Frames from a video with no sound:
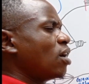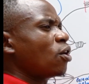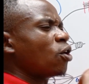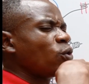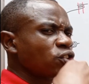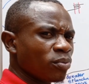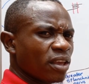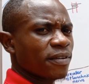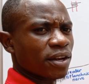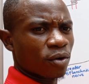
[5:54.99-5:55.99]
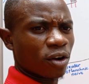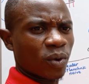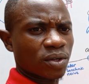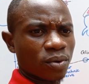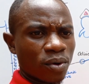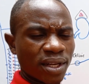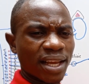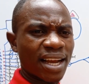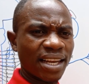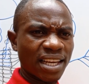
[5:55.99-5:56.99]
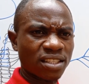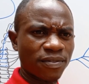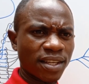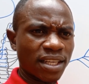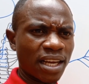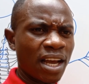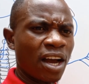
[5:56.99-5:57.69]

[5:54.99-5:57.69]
or which you may even call what we call the cardiac sphincter.